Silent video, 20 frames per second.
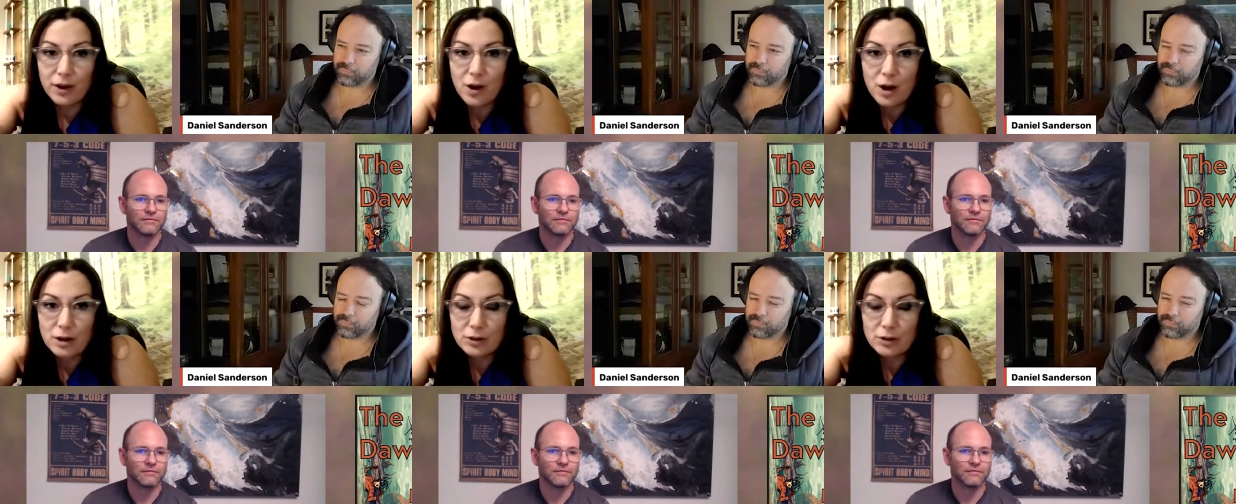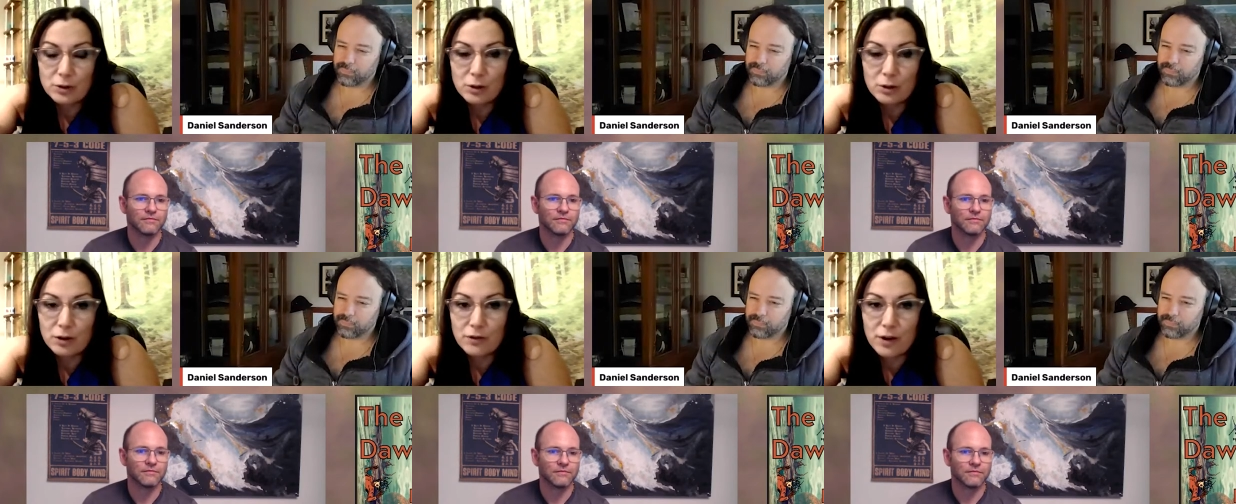Speaker 1: the
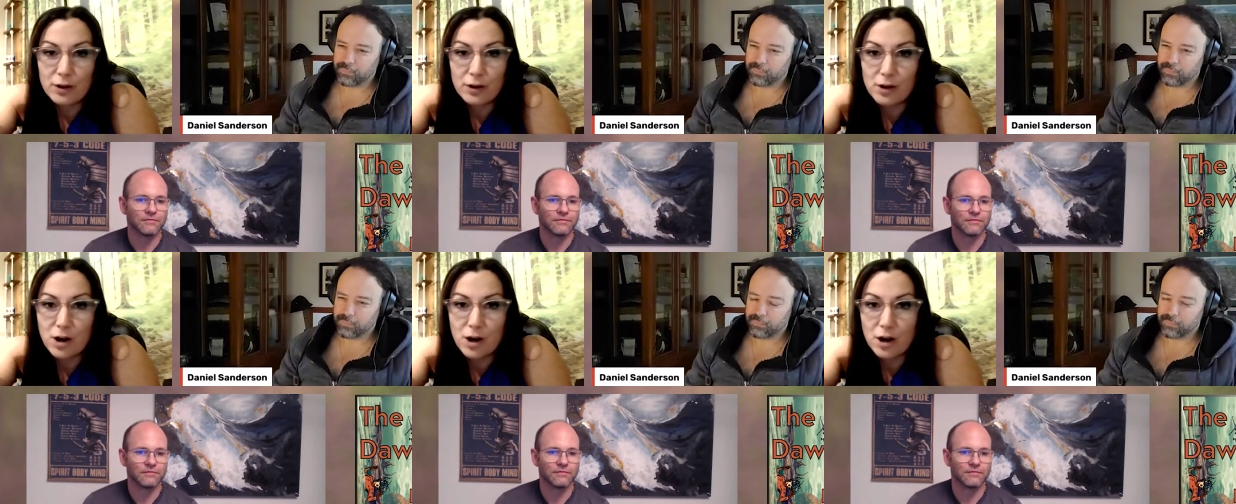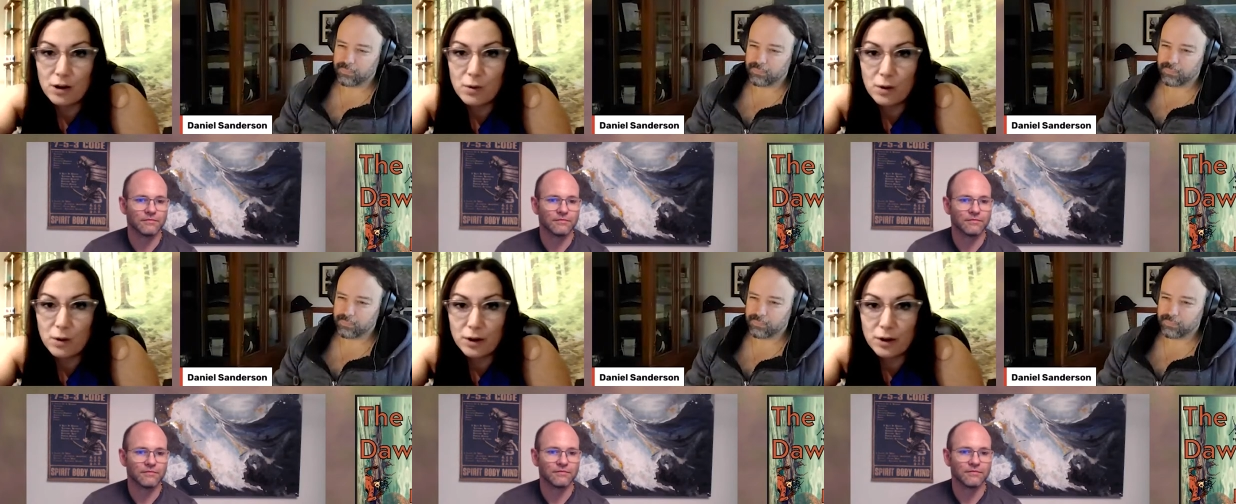connoisseur of
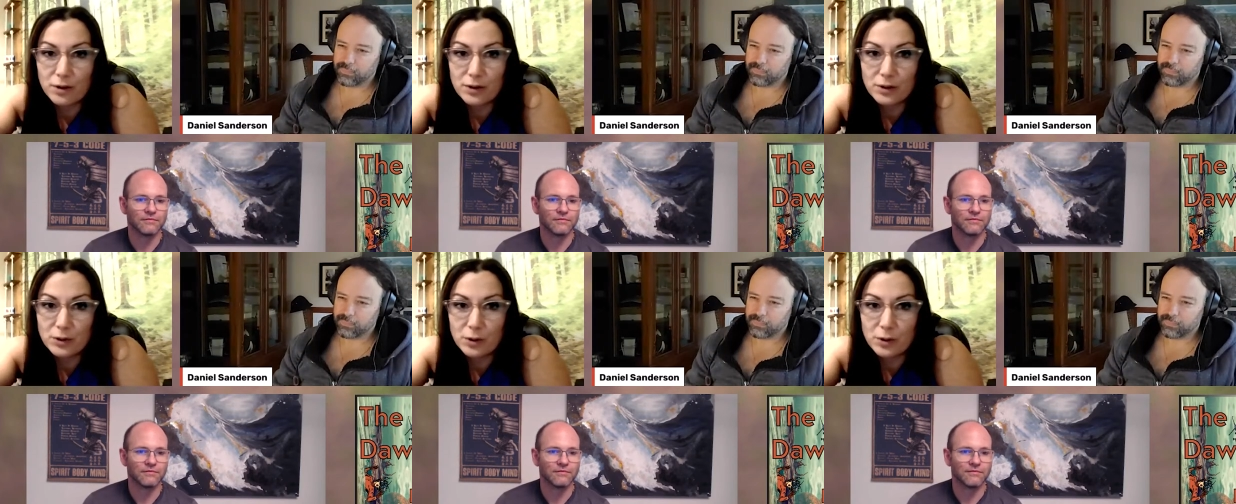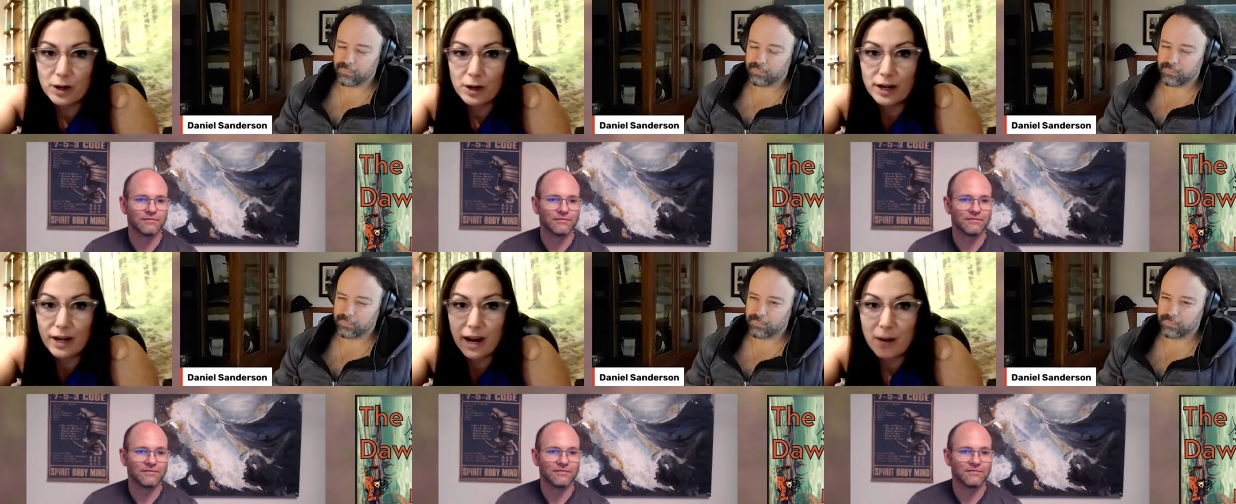alcohol or this
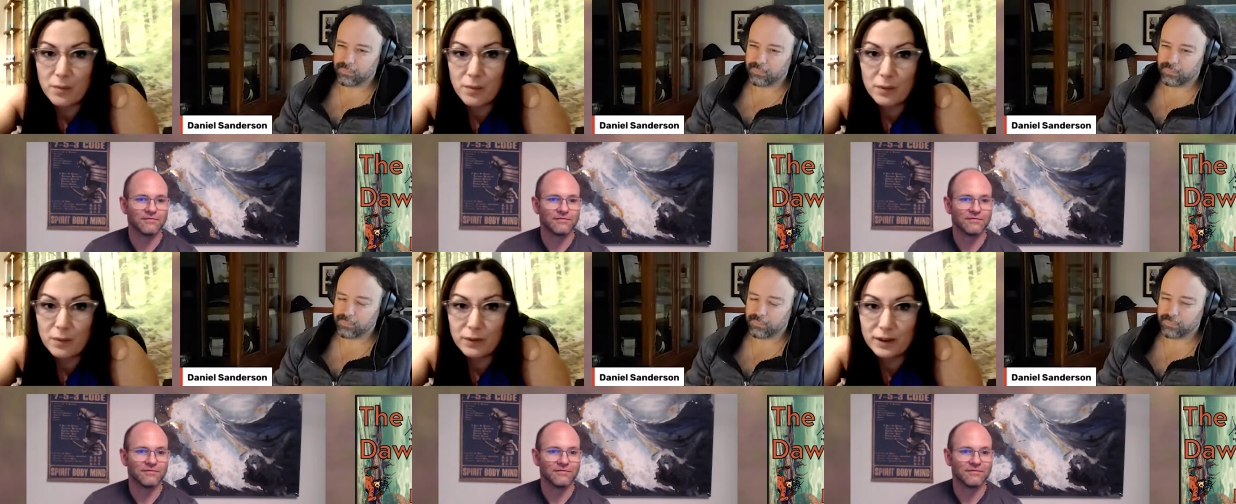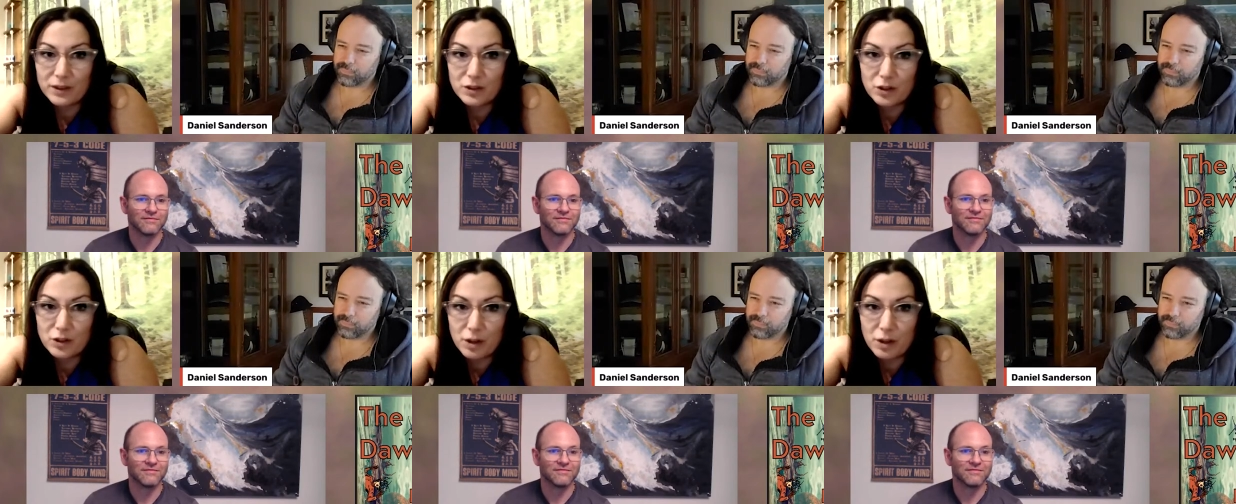story. And
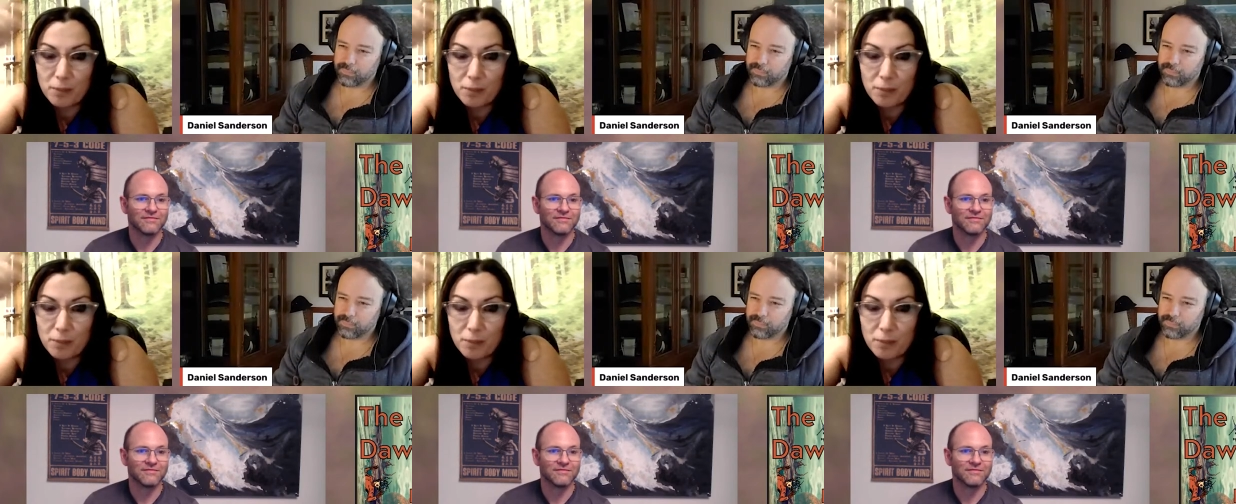let's